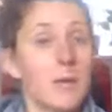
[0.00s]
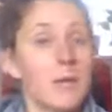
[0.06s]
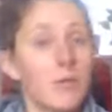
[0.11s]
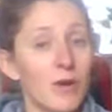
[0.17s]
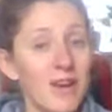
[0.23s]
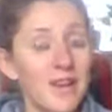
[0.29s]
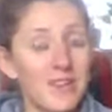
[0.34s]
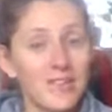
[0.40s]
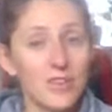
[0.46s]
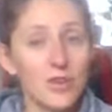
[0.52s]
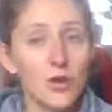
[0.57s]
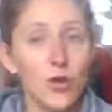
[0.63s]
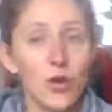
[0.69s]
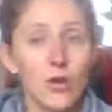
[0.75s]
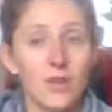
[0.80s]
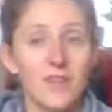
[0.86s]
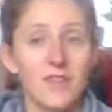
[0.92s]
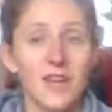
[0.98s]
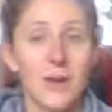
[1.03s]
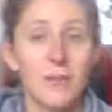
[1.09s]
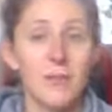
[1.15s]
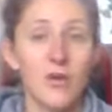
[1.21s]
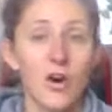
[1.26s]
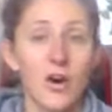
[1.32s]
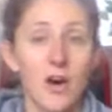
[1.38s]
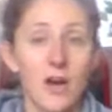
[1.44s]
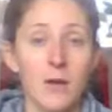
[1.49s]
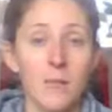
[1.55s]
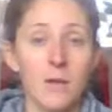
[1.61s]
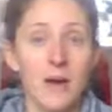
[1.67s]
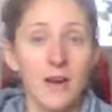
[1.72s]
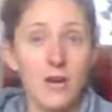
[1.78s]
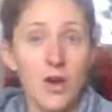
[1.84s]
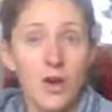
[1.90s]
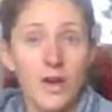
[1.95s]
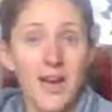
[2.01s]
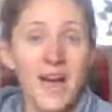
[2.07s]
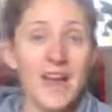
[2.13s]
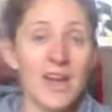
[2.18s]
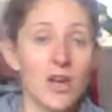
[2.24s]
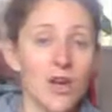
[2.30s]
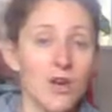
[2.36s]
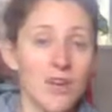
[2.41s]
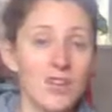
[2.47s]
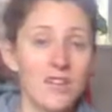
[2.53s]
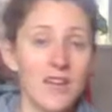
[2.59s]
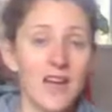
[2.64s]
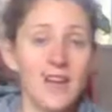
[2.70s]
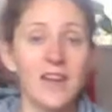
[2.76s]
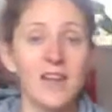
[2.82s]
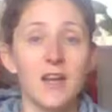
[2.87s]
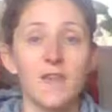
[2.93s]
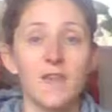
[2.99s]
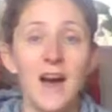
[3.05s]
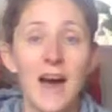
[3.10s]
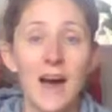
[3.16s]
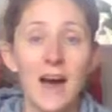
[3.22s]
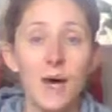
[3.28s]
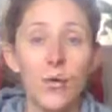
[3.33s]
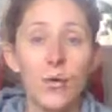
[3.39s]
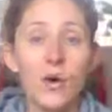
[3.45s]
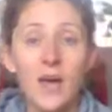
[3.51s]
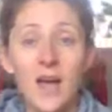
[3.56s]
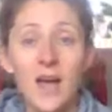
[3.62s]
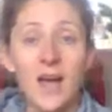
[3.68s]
bracing the core at the same time, and getting an understanding of how